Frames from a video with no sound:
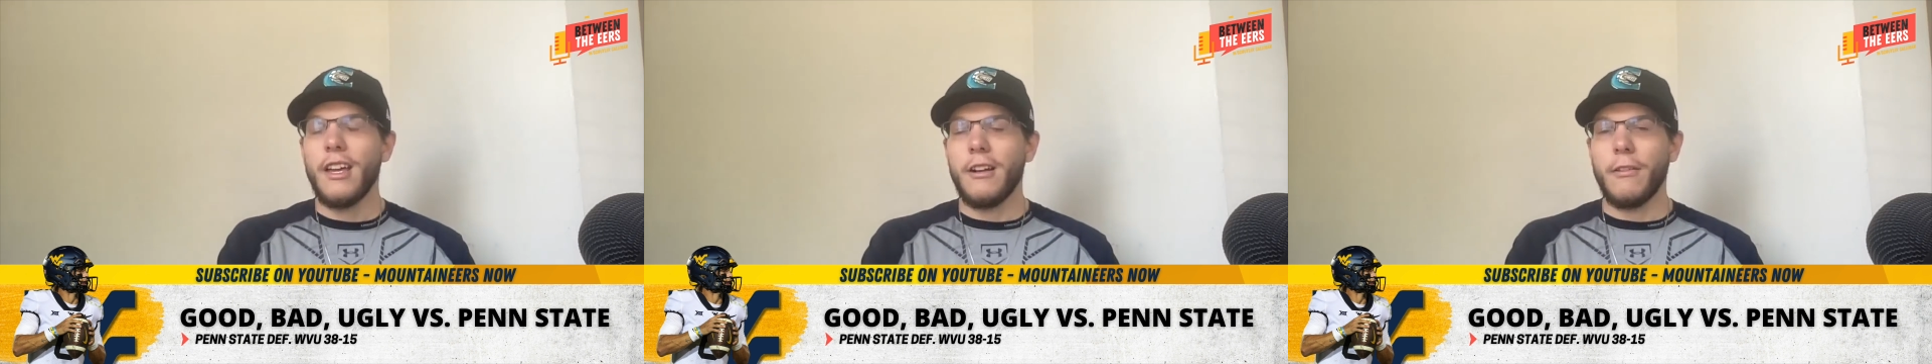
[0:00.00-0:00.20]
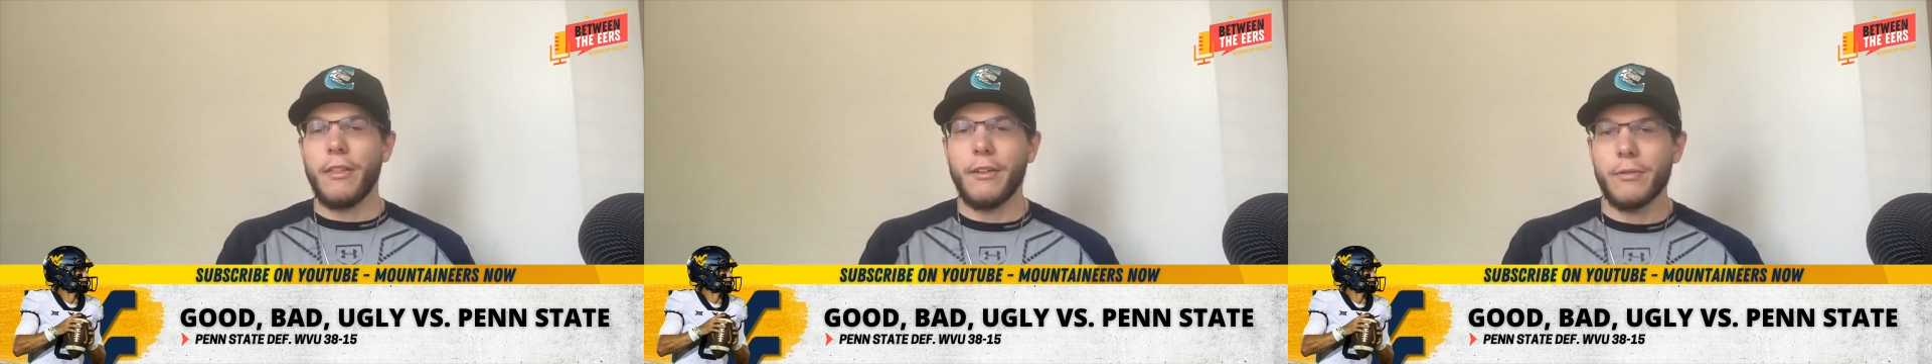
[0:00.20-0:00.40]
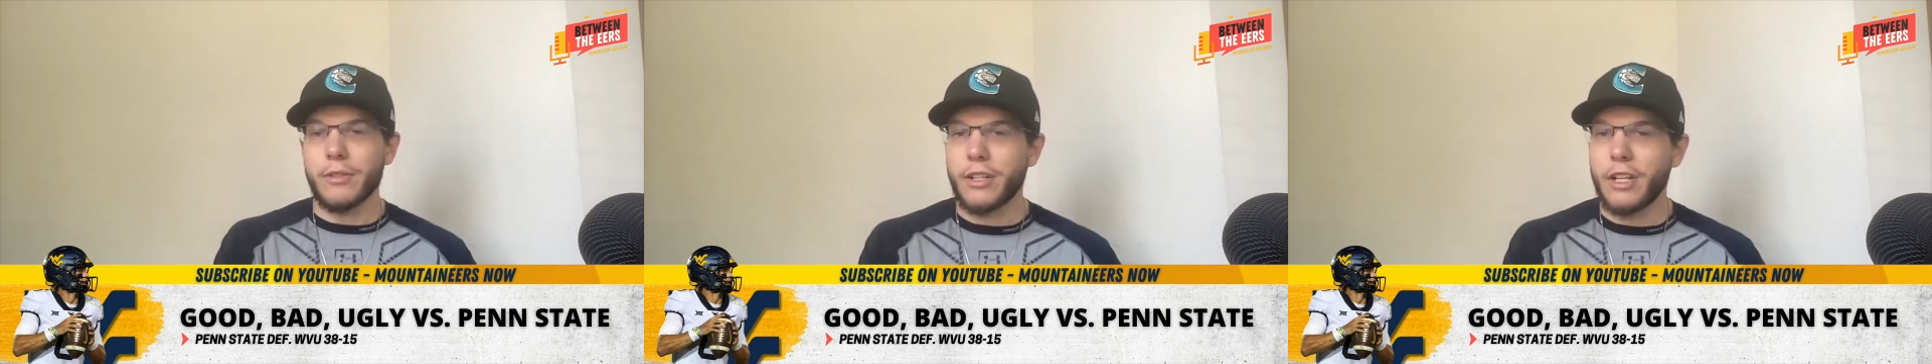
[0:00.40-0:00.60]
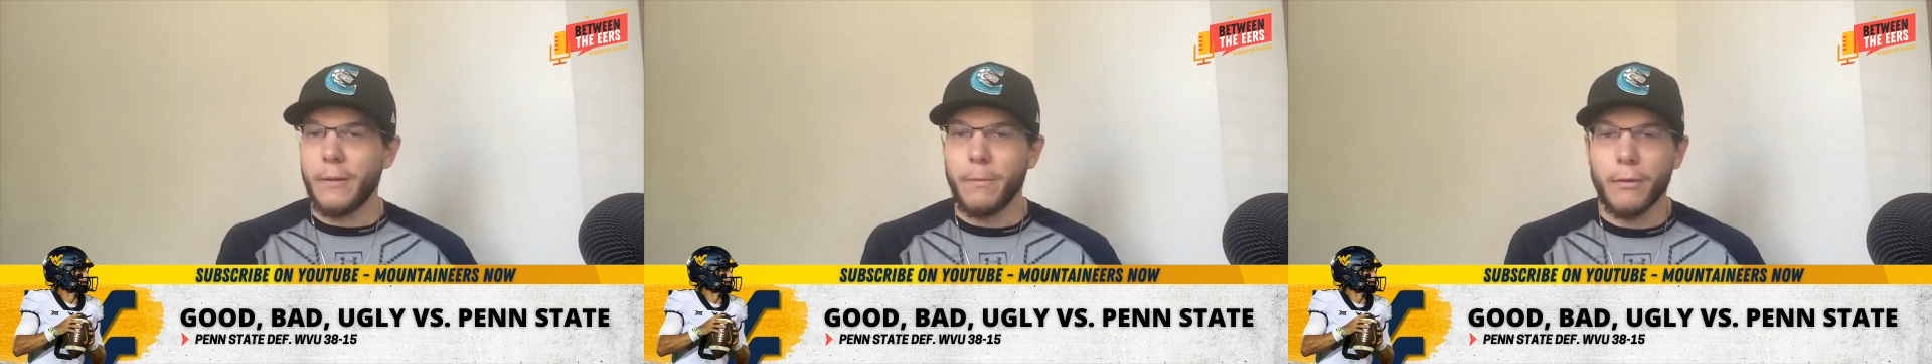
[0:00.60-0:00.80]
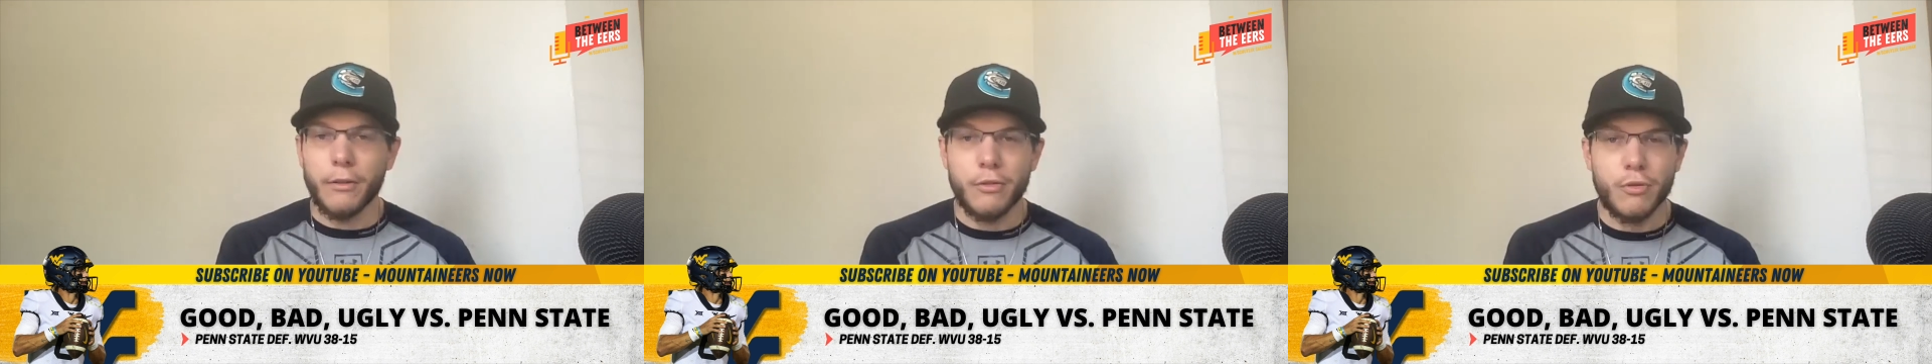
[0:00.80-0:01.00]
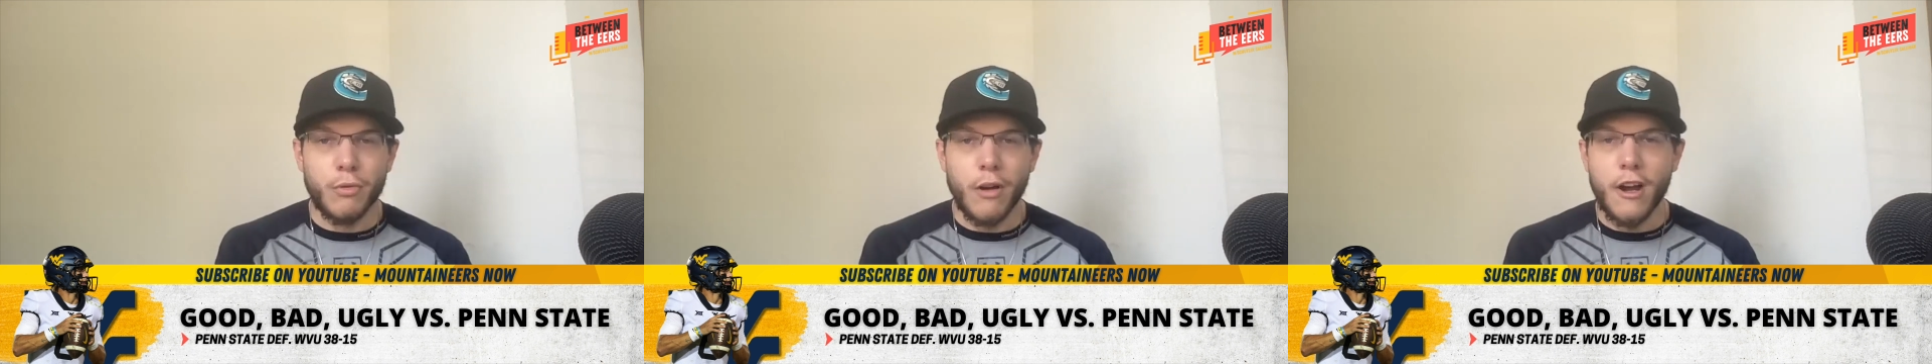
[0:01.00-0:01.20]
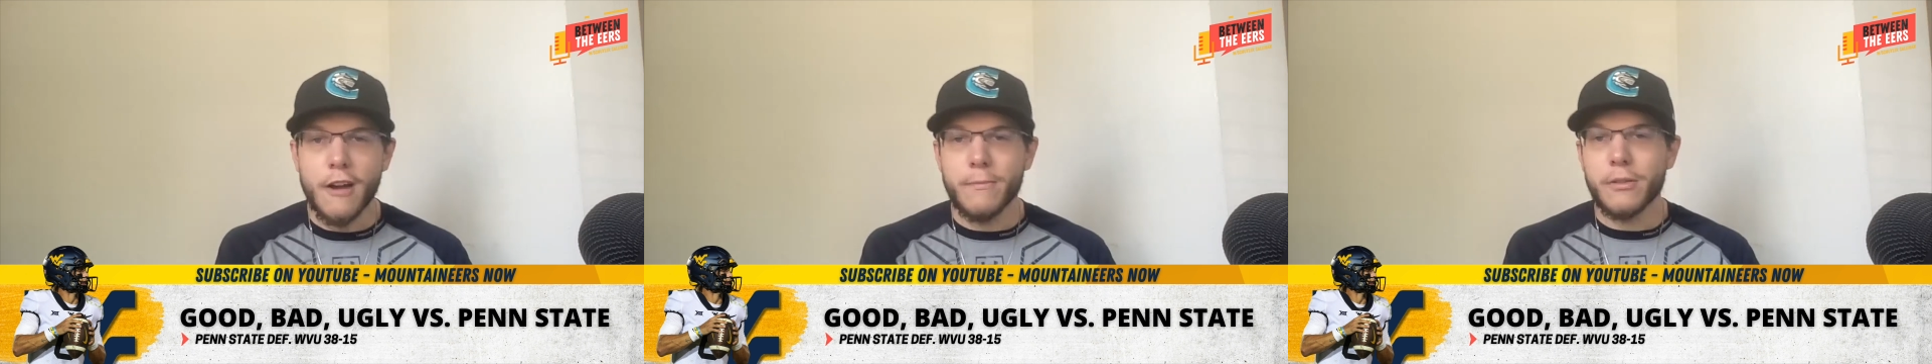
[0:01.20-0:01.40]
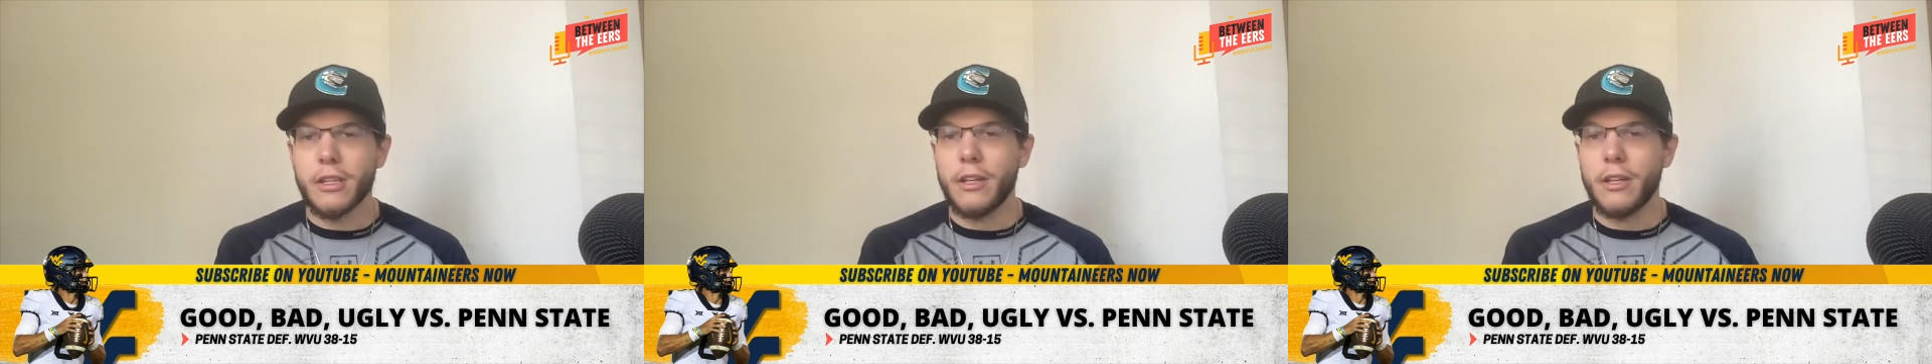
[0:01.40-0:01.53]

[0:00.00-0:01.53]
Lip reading: there was a couple of drops.